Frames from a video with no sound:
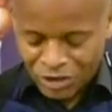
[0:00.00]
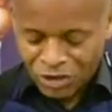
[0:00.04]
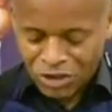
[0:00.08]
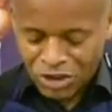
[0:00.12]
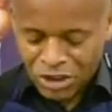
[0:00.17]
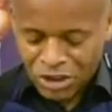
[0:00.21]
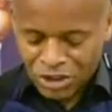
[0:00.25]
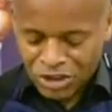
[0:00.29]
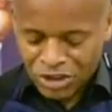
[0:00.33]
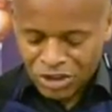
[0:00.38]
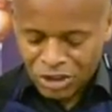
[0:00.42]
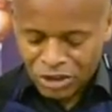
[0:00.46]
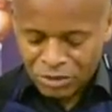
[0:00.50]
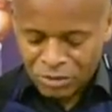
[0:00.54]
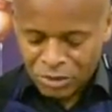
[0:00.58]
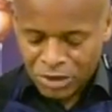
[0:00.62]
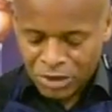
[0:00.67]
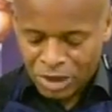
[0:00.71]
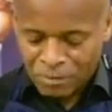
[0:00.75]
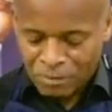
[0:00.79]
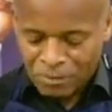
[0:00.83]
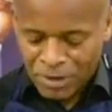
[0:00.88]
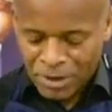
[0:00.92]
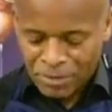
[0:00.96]
Look, you know,
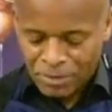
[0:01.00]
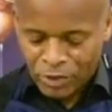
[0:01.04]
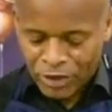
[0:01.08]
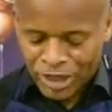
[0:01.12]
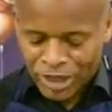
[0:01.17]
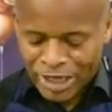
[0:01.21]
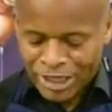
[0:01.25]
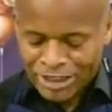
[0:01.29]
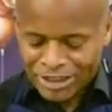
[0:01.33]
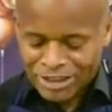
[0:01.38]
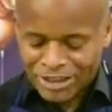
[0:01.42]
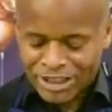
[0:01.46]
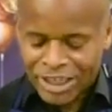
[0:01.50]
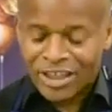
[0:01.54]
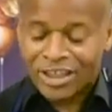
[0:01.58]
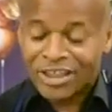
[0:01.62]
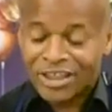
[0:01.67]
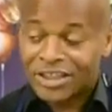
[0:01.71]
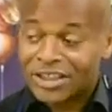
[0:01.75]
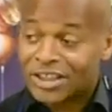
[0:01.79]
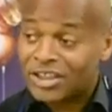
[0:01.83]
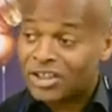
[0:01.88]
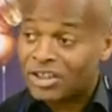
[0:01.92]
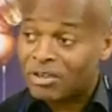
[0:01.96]
some people get
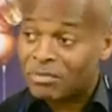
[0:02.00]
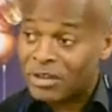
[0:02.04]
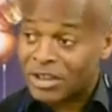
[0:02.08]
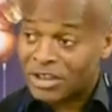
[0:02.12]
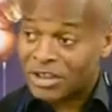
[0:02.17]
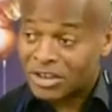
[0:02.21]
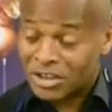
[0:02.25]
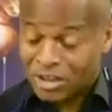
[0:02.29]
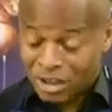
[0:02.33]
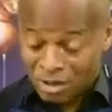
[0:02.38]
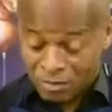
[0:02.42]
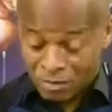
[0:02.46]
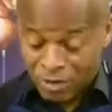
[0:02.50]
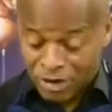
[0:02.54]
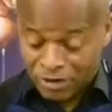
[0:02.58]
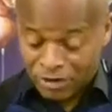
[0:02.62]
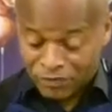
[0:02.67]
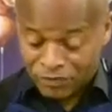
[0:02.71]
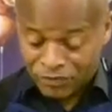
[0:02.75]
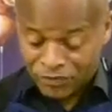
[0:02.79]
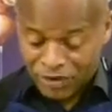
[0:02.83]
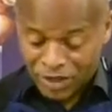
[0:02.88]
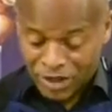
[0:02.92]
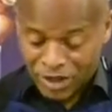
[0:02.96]
stainless steel mixed up
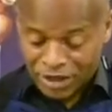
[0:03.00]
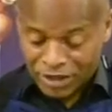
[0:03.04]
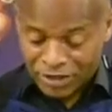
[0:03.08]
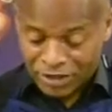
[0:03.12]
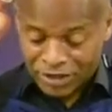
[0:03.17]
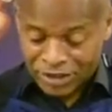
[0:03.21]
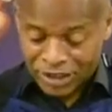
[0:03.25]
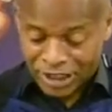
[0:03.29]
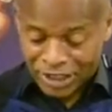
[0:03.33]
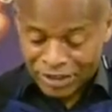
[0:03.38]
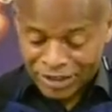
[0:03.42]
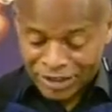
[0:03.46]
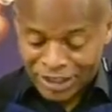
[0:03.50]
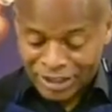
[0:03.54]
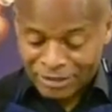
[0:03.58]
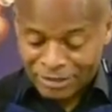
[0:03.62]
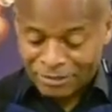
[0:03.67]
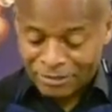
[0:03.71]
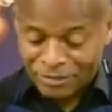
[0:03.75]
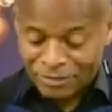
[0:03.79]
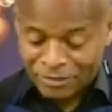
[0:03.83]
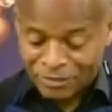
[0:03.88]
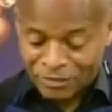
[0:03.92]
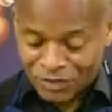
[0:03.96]
with
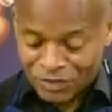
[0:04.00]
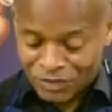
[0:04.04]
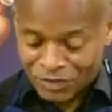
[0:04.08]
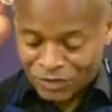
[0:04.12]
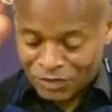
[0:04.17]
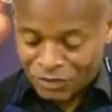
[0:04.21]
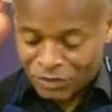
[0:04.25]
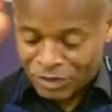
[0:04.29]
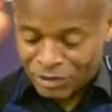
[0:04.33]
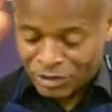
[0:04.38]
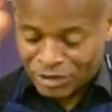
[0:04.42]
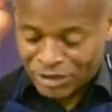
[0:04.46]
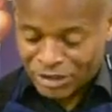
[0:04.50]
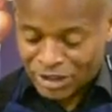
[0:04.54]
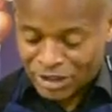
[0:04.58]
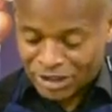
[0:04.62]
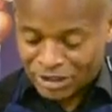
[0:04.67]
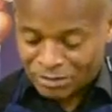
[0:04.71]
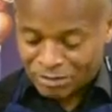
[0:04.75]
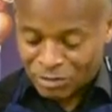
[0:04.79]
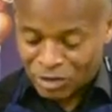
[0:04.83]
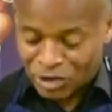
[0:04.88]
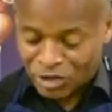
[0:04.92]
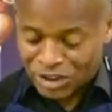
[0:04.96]
titanium
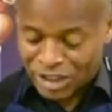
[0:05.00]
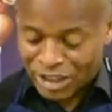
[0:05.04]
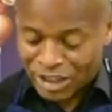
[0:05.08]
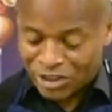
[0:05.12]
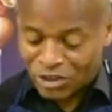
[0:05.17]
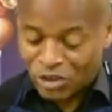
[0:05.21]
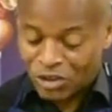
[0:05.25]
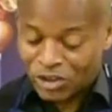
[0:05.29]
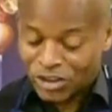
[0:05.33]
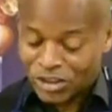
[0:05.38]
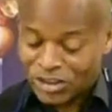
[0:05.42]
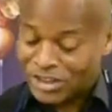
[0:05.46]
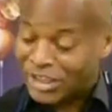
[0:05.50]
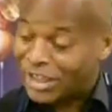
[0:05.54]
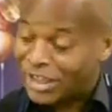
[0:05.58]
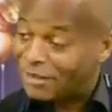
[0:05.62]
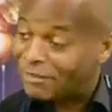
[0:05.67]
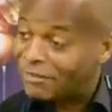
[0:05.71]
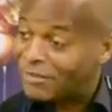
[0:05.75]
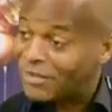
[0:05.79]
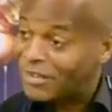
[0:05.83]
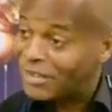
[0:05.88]
316 because they look the same.